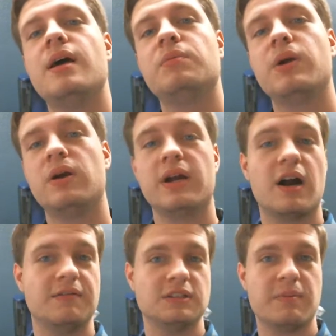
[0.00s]
Prairie
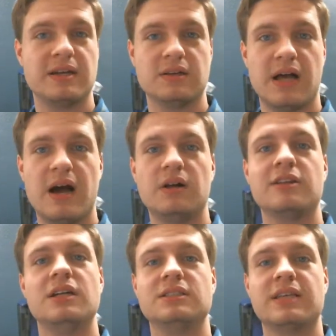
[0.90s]
Harvest Mental
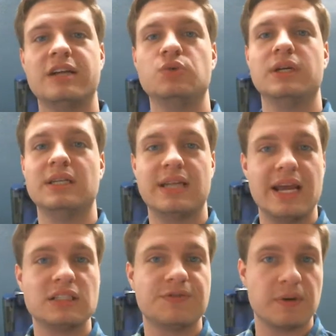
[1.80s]
Health on scheduling
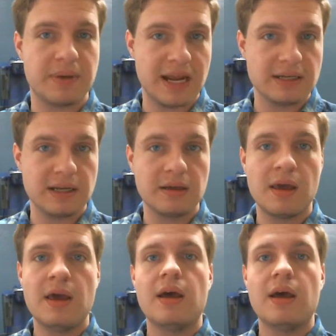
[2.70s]
dates for painting,